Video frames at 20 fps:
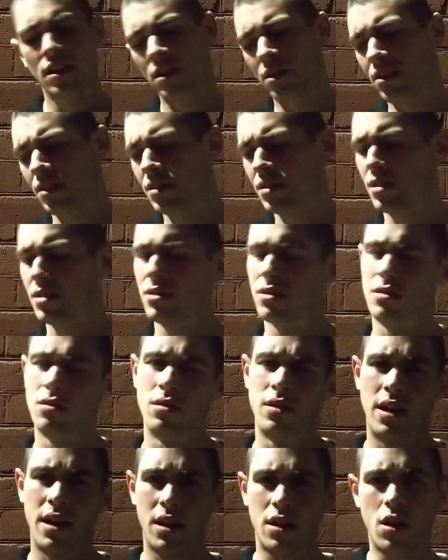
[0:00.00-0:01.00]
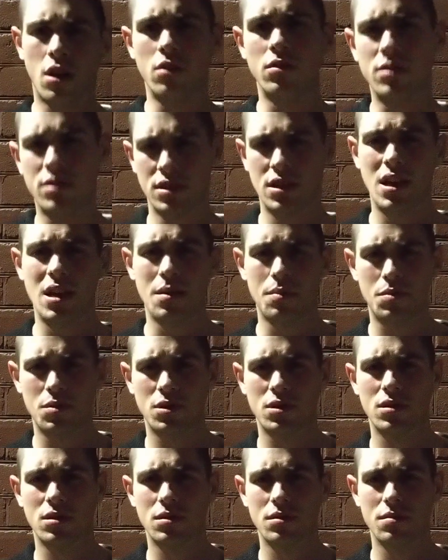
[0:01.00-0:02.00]
this is all like
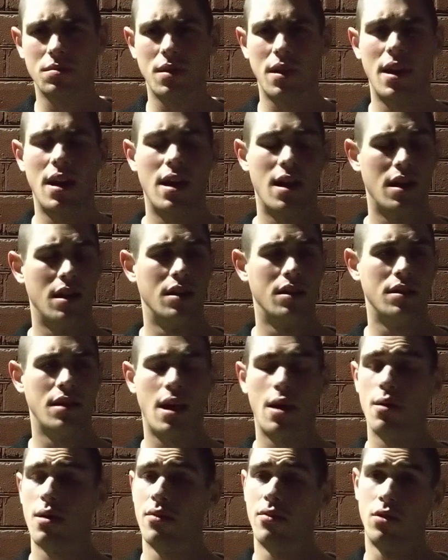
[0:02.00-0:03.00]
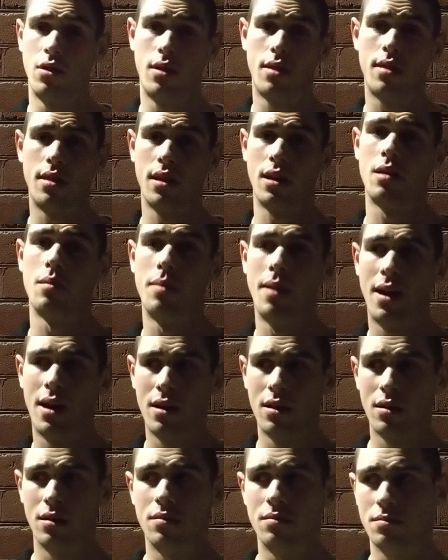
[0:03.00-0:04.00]
concepts and however you think
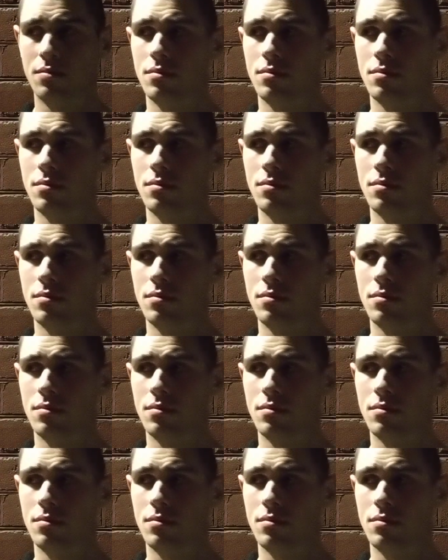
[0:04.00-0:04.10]
about it.